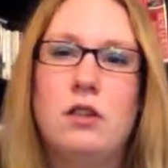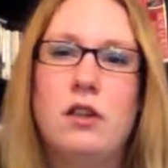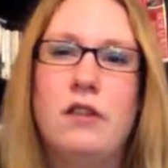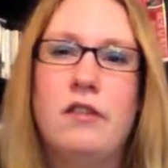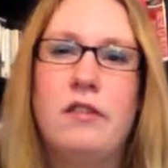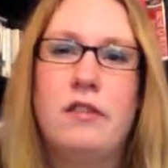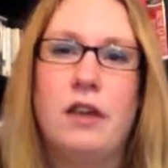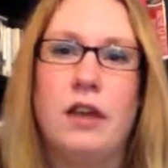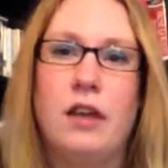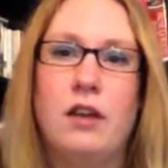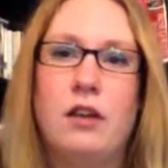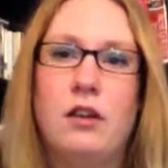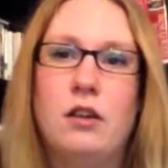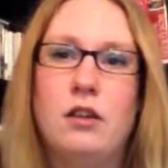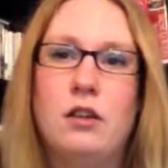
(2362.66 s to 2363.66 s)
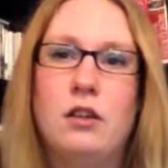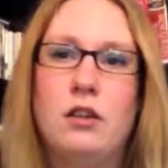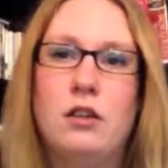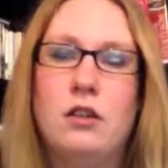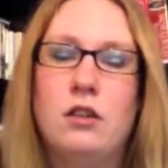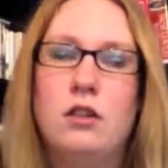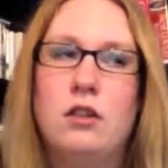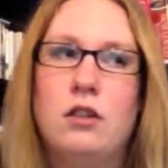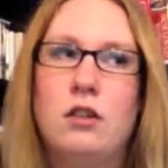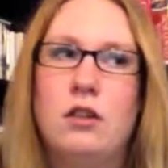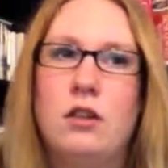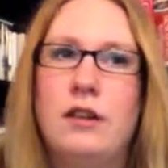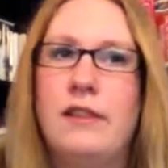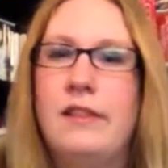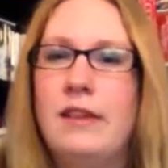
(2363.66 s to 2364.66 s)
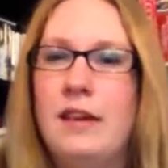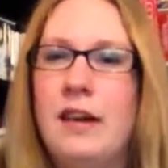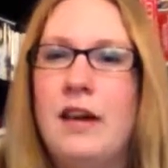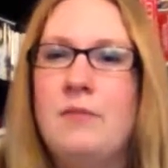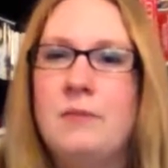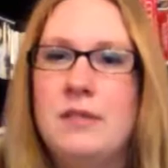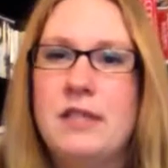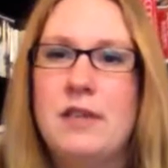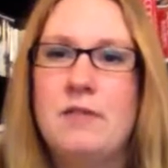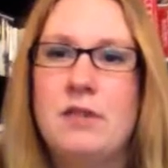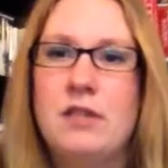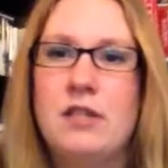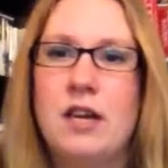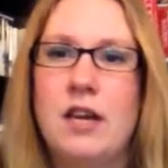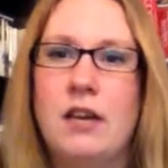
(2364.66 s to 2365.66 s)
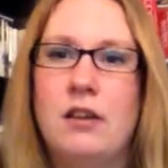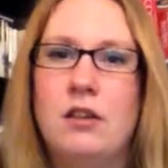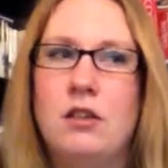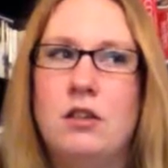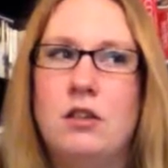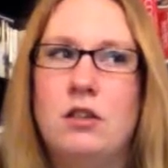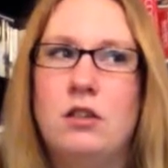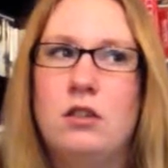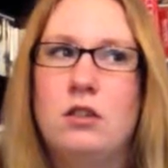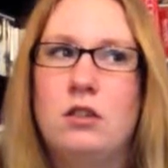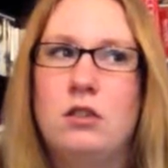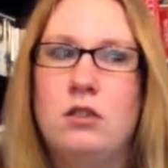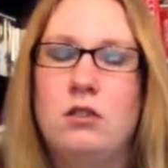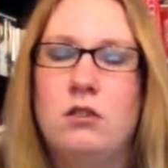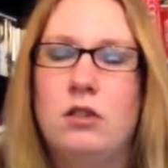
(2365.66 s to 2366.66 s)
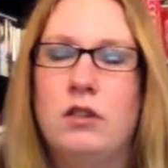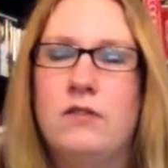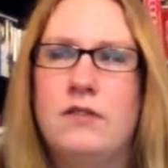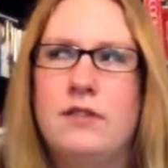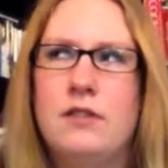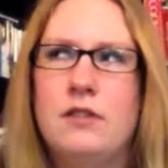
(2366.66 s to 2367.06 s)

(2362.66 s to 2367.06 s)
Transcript: I think. I think I have 7 done. I